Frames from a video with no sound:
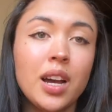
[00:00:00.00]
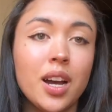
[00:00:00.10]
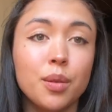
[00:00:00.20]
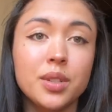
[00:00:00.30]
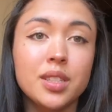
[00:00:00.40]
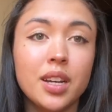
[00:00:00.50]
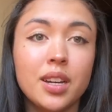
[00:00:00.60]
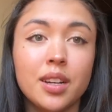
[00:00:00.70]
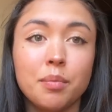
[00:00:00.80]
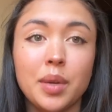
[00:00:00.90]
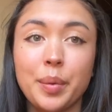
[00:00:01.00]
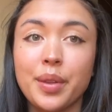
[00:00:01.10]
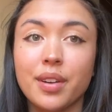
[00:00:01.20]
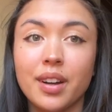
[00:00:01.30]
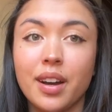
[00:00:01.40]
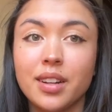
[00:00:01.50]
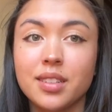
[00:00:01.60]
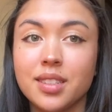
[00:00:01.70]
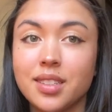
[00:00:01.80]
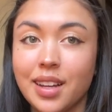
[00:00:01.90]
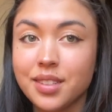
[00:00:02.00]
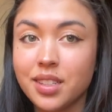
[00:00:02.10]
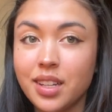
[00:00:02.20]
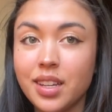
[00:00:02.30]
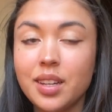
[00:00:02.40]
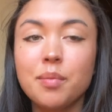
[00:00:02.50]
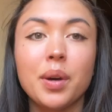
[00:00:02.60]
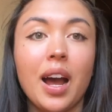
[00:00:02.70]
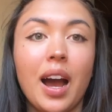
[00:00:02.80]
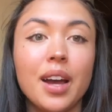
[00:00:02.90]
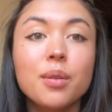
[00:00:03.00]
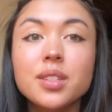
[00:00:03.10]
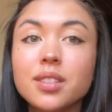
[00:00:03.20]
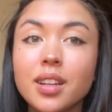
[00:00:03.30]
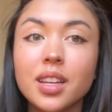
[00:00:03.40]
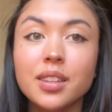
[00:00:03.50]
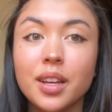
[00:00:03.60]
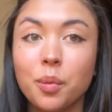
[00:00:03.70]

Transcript: I would say maybe they're not a necessity, but I always thought that they